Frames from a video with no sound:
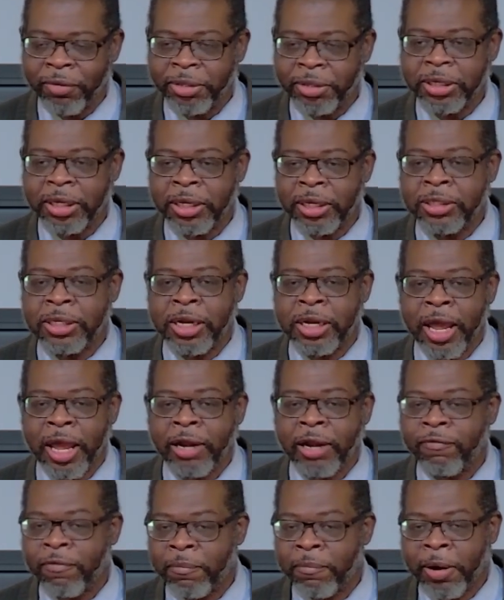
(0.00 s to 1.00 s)
is the
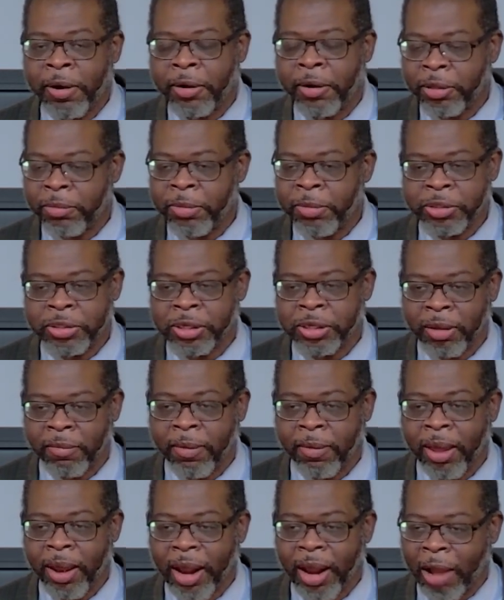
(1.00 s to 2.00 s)
Native American Museum.
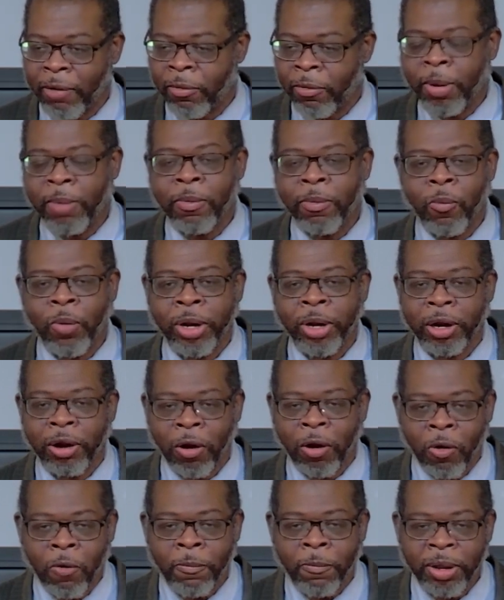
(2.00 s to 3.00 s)
I remember when it
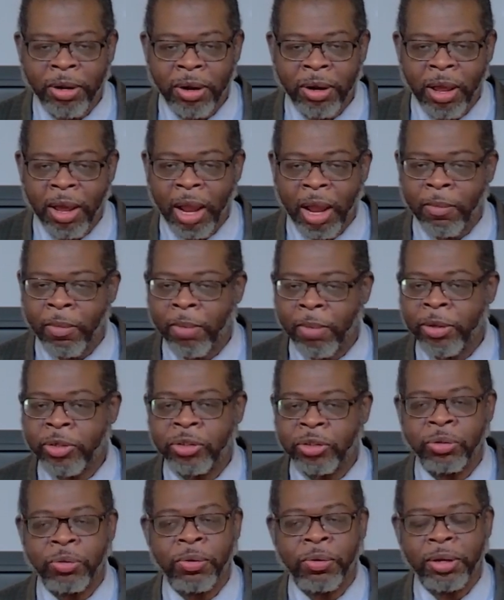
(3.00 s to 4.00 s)
opened. I remember
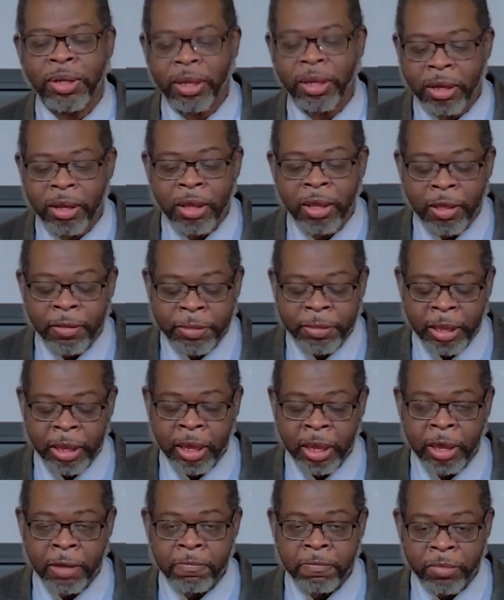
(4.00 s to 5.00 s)
touring it.
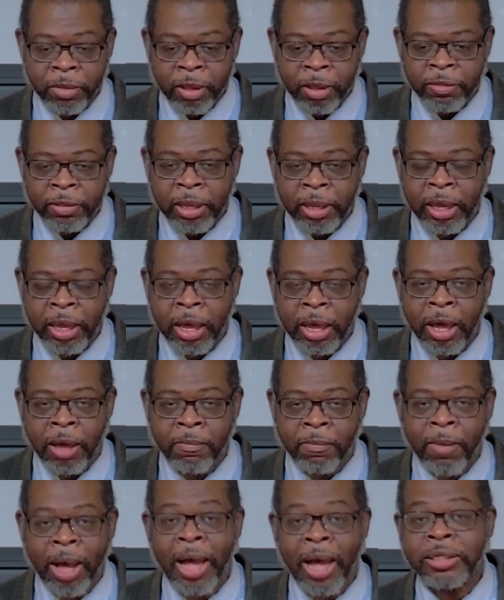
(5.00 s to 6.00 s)
The
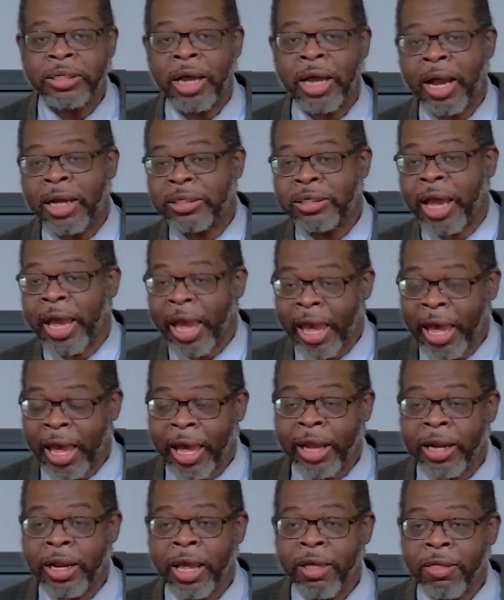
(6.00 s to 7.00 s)
montage I
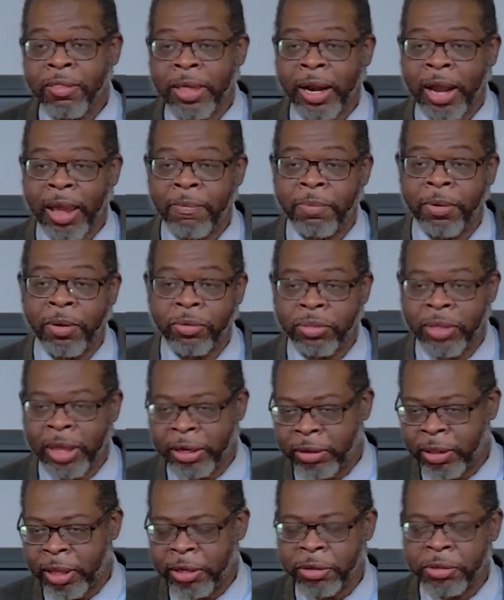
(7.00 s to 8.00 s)
had
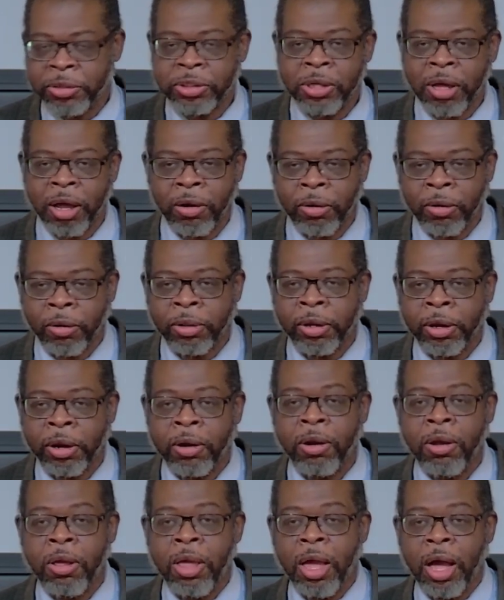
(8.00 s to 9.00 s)
that you saw
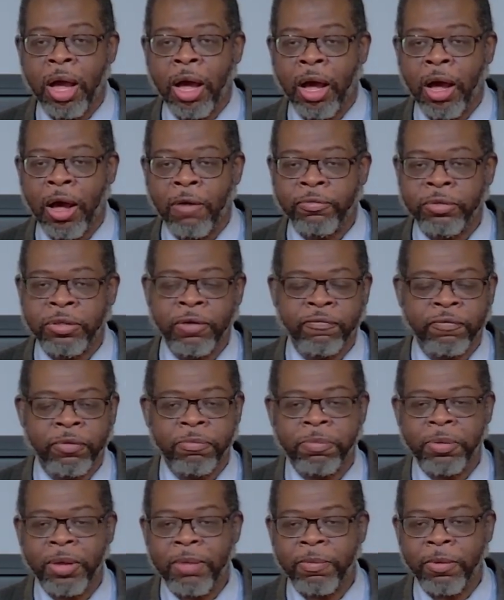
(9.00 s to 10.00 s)
earlier of
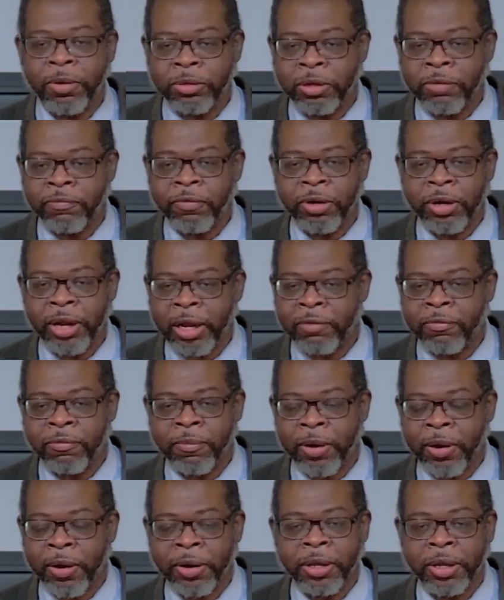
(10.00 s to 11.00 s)
different people, different Native
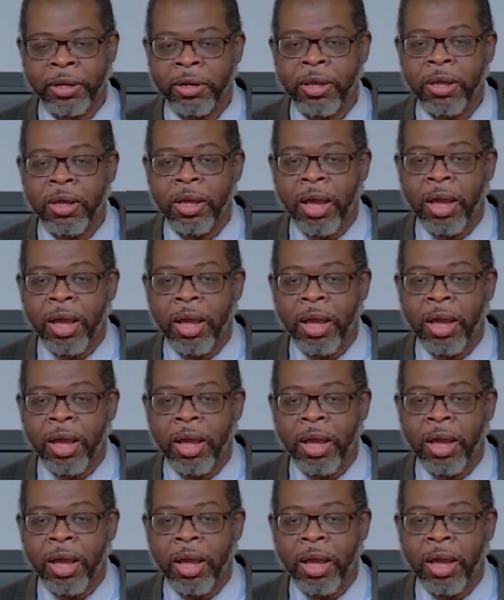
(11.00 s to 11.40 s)
American